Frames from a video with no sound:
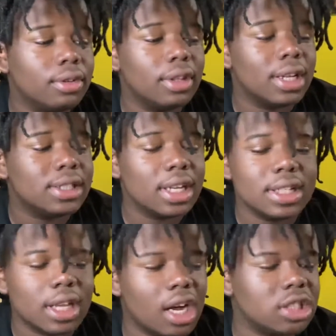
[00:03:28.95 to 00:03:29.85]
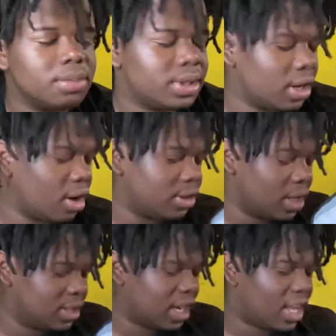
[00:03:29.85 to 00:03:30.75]
They shit is 100%
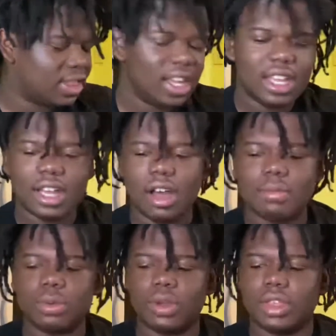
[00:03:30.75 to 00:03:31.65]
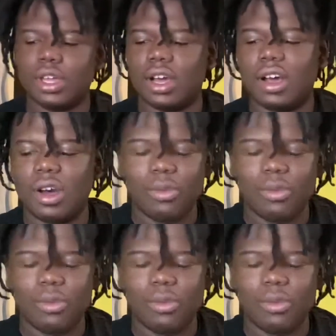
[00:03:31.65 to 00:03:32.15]
authentic. I think it comes with a